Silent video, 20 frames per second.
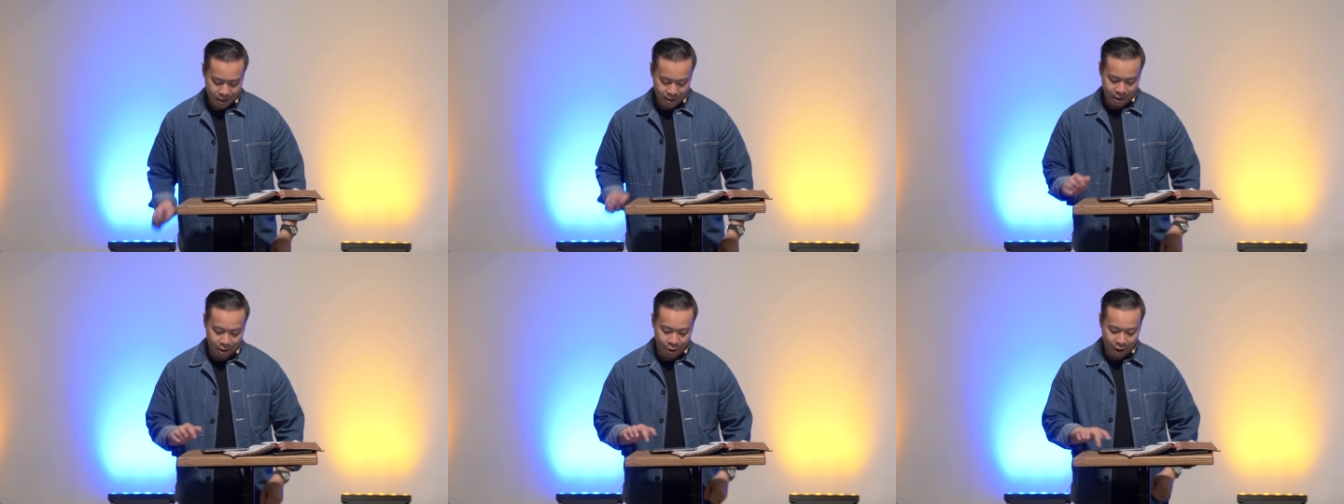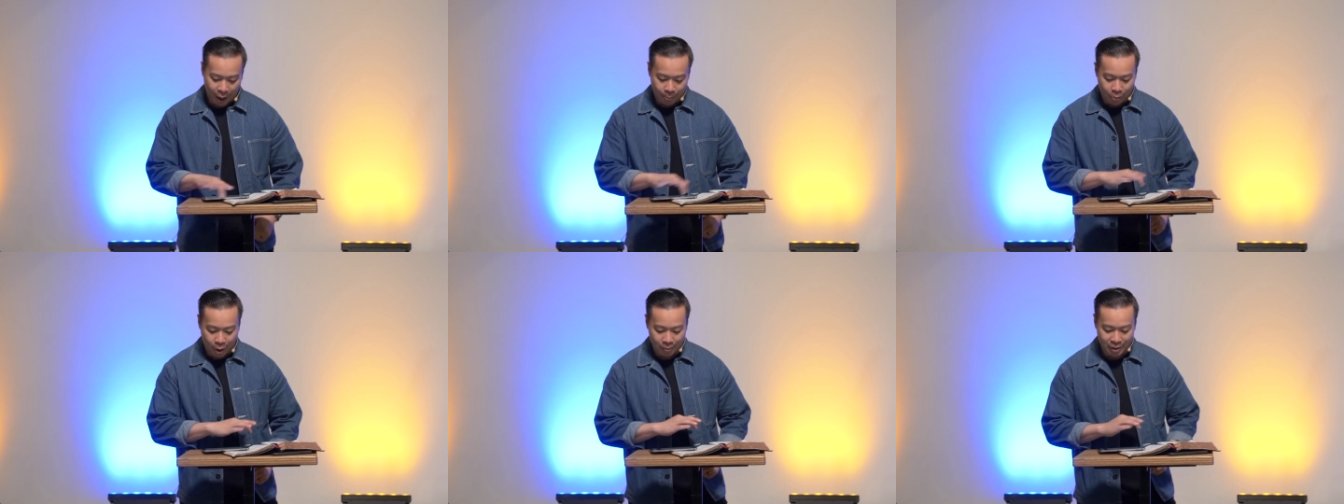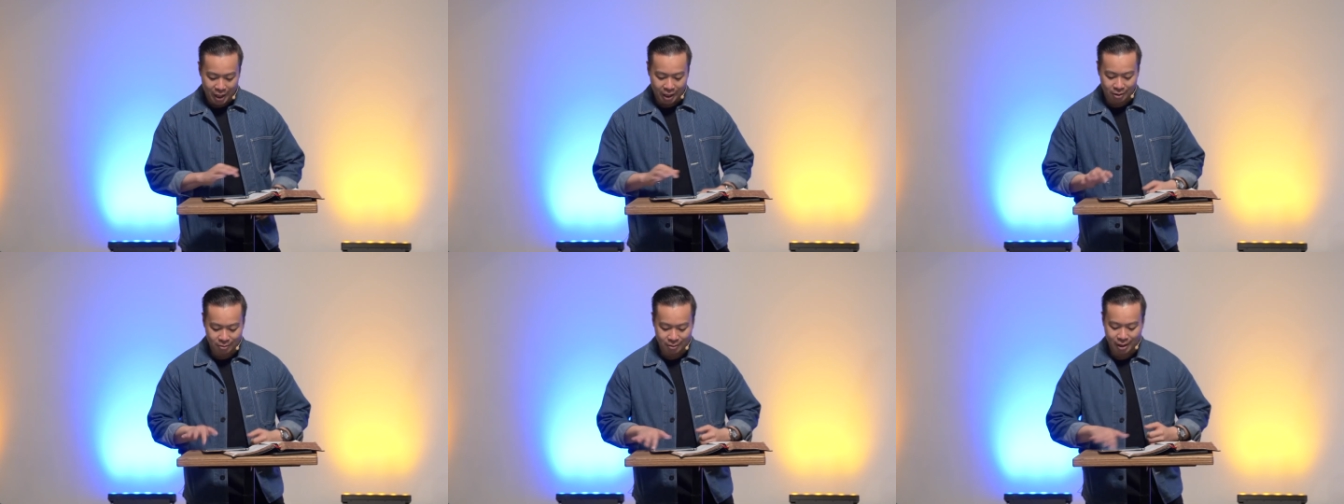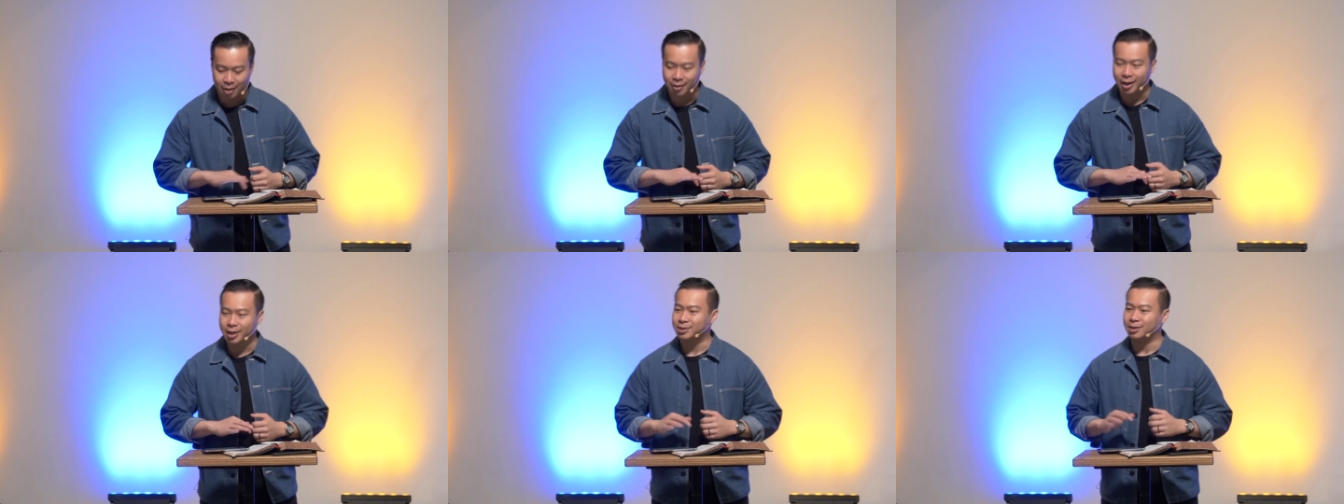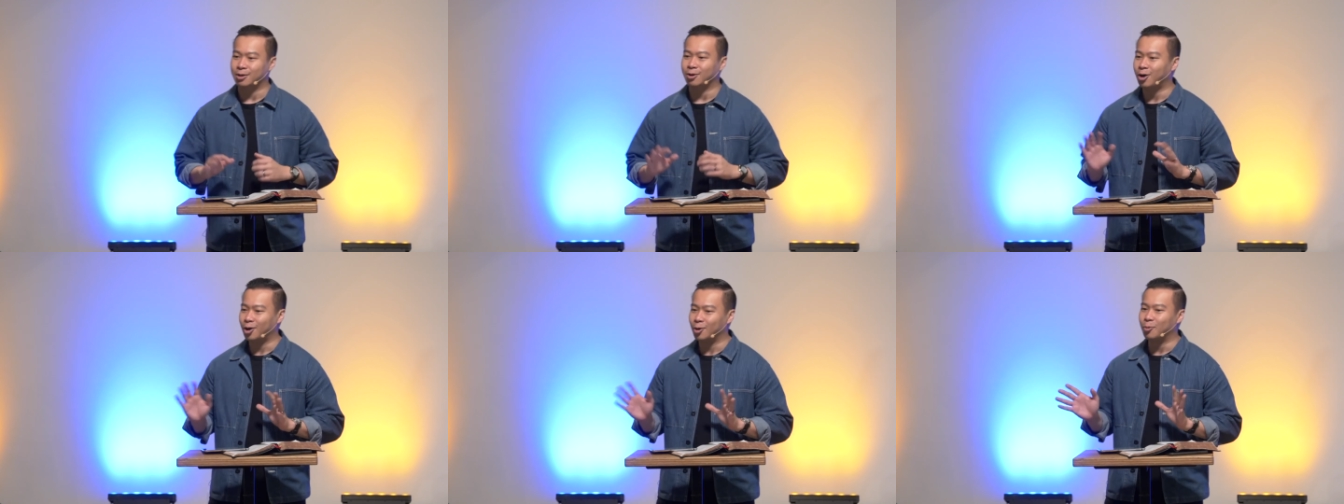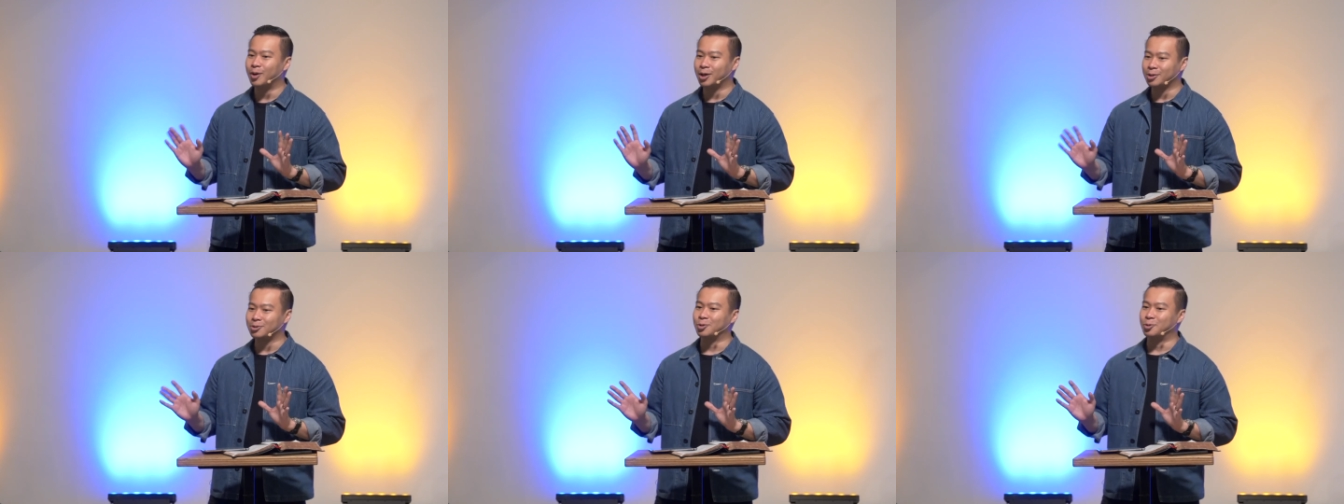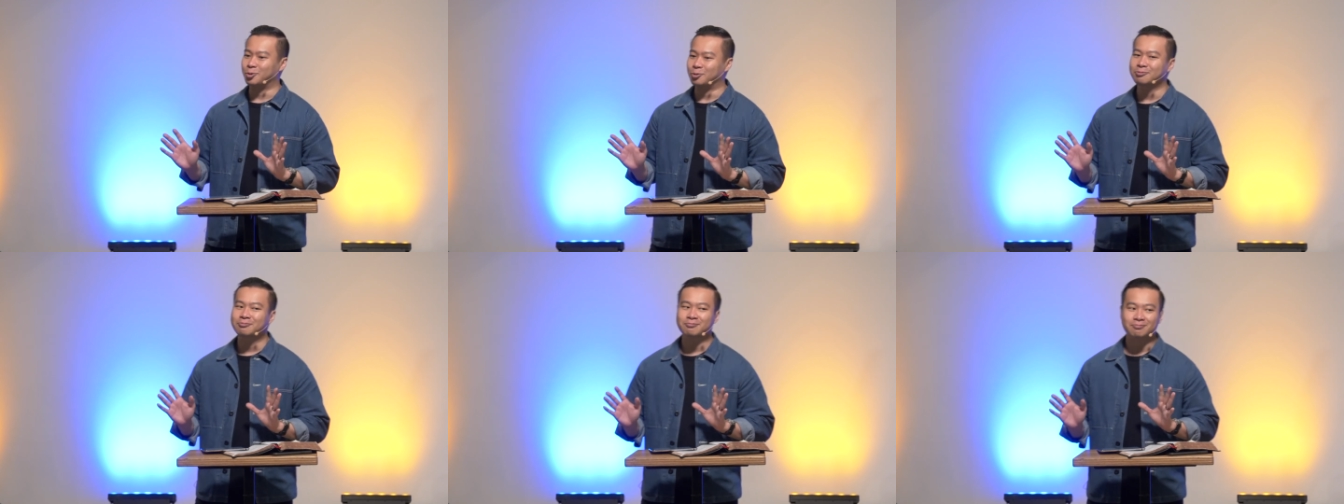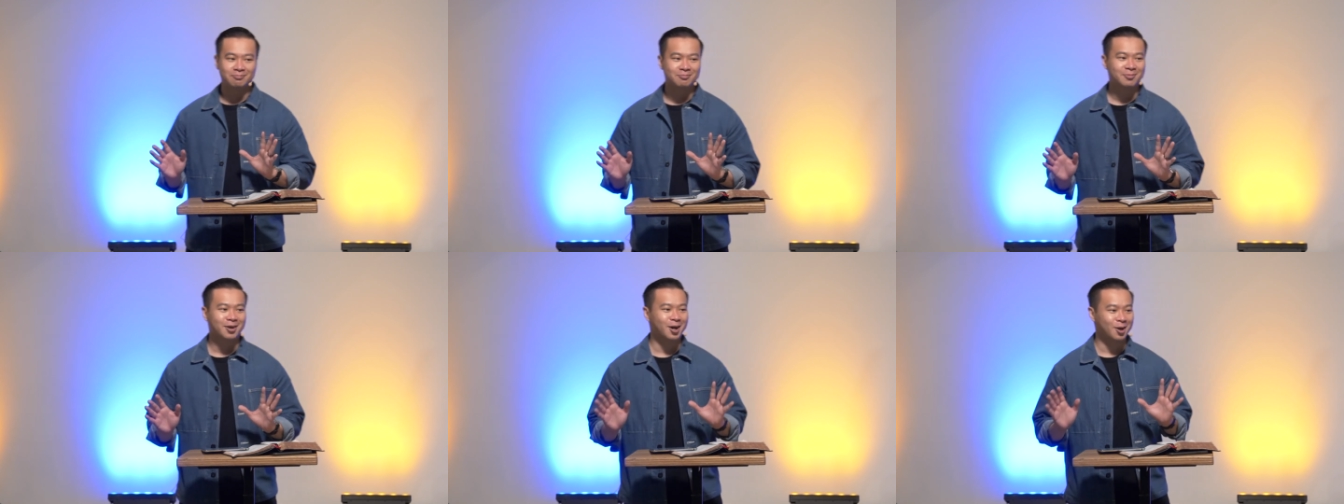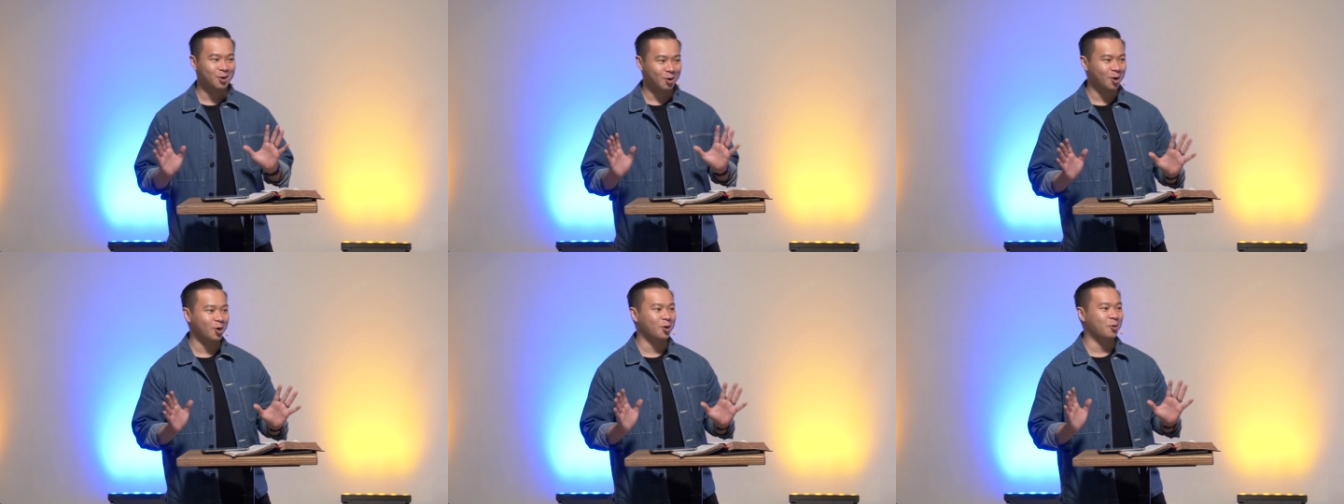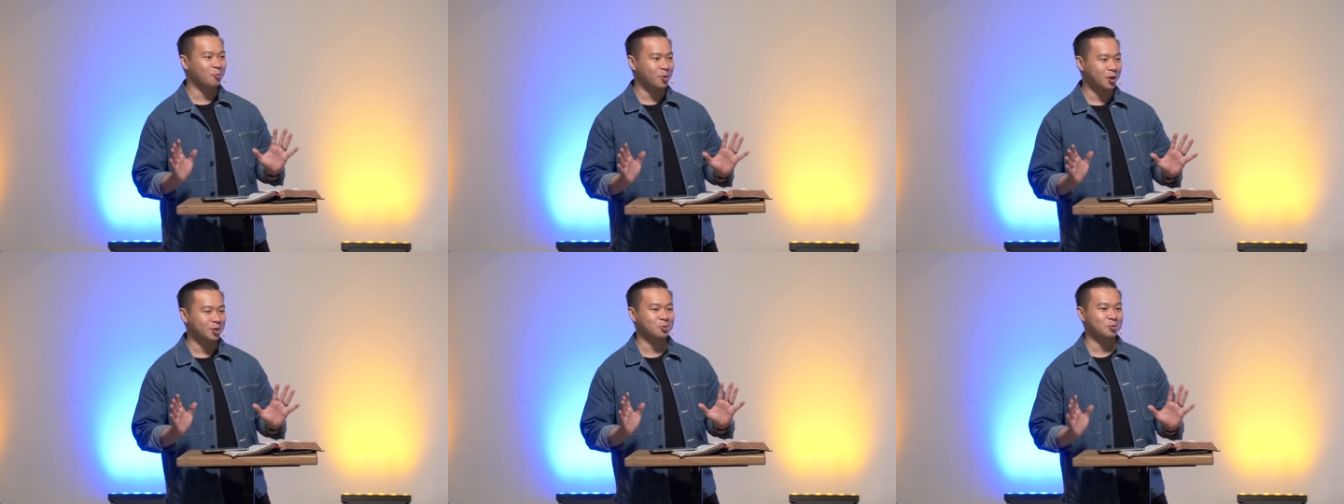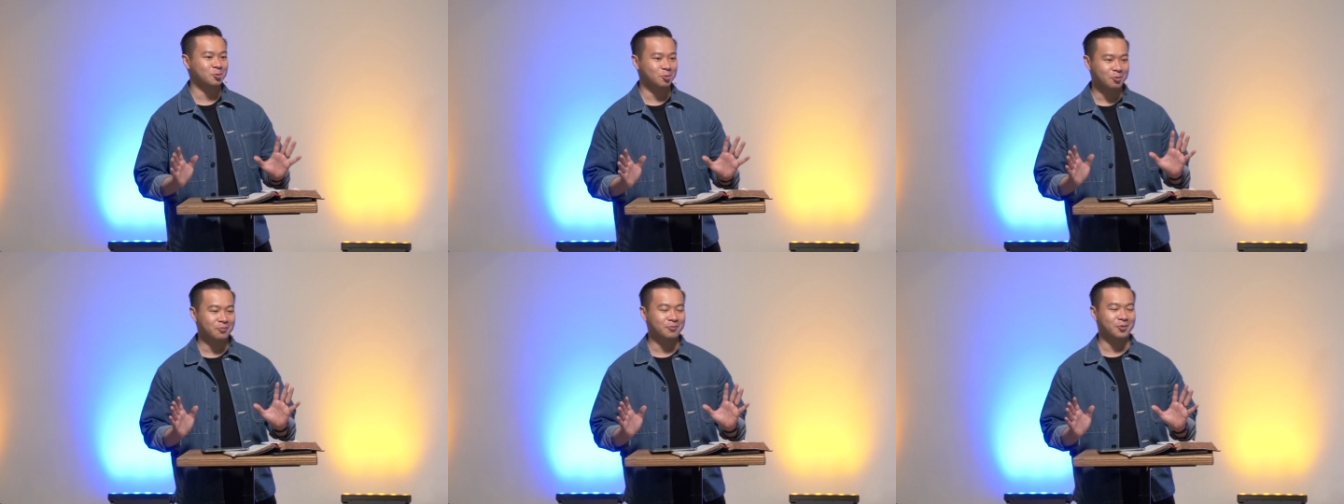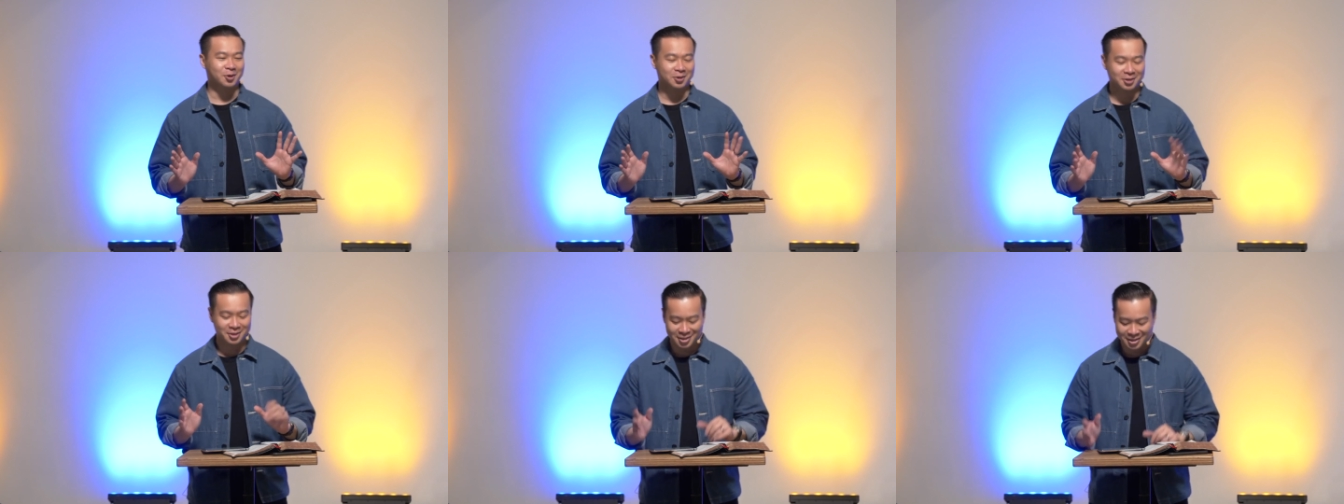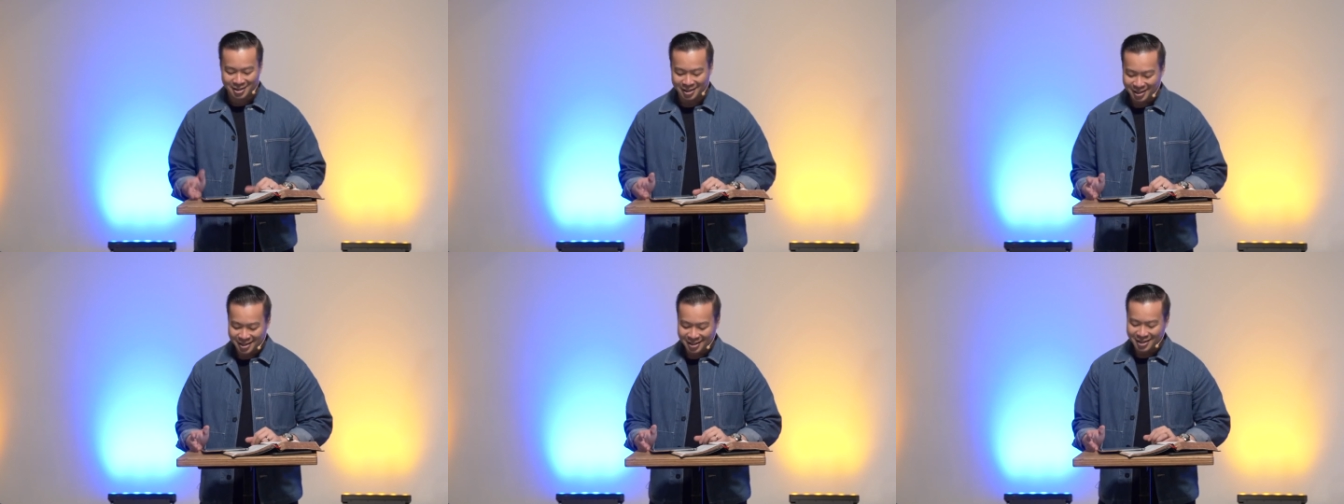Now, you can probably tell there's a lot of work to do, a lot of work to do, folks.